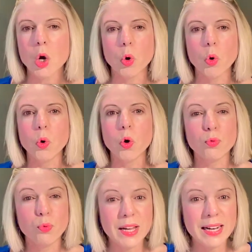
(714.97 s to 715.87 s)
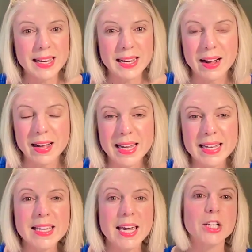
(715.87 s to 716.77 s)
or really
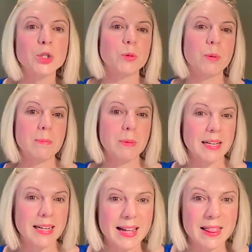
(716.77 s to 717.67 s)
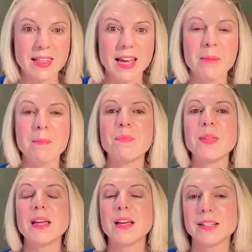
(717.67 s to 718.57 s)
engage with people and let them
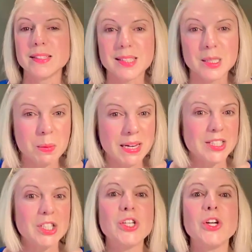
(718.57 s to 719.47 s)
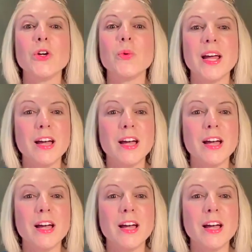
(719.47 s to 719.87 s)
speak to you and